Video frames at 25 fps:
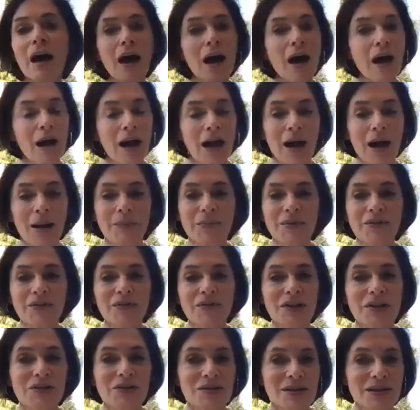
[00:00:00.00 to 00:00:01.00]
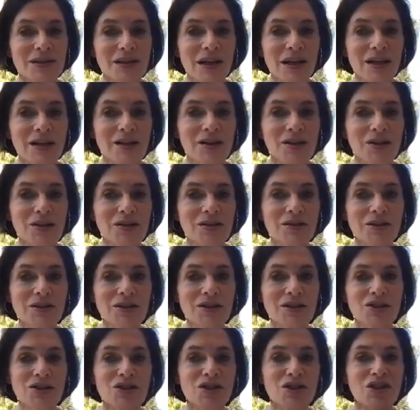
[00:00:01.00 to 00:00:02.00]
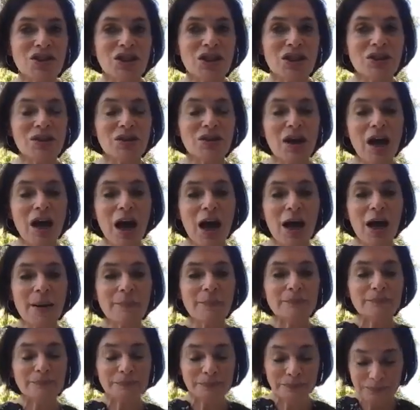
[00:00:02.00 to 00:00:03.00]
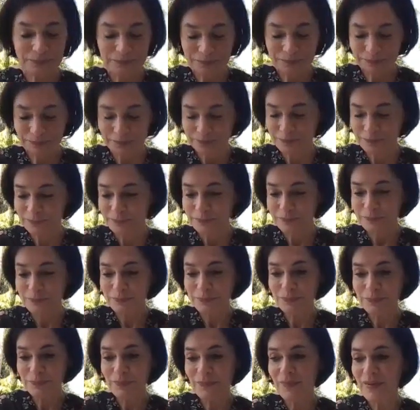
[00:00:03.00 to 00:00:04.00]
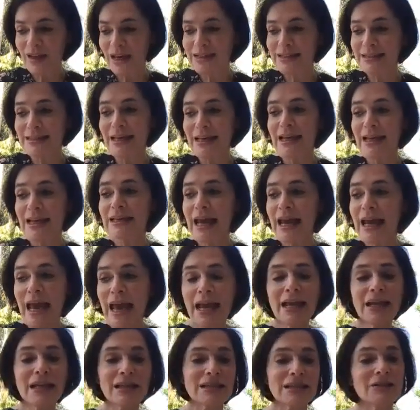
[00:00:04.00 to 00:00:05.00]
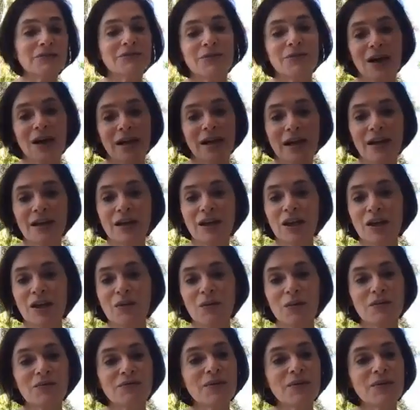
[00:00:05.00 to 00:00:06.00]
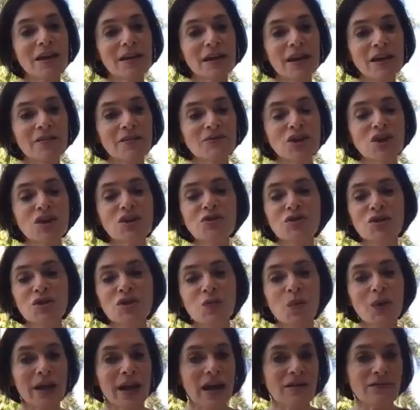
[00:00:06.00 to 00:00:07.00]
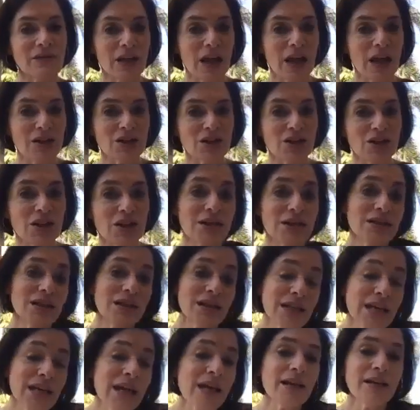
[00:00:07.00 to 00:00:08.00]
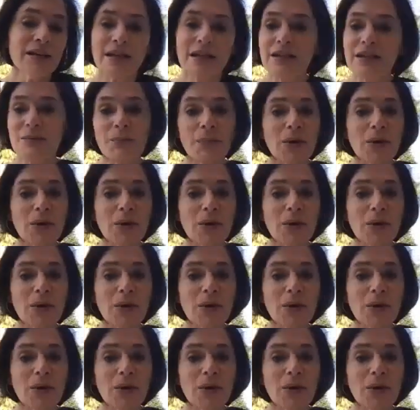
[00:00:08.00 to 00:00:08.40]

A couple of years later, she um, said, Hey, it's a Friday, you know, Friday afternoon, you want to have lunch? I said, Yeah, that's